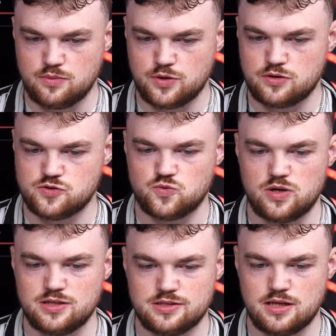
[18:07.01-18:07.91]
because
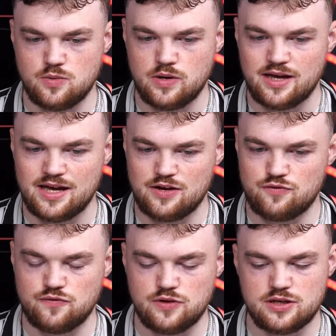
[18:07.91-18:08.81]
right now
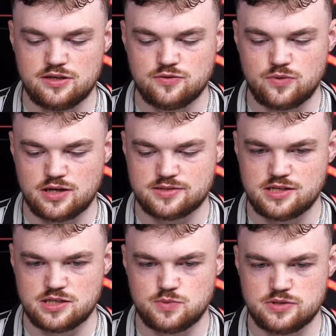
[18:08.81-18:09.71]
everything in React
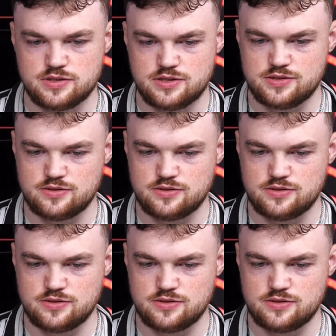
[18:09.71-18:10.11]
Suspense is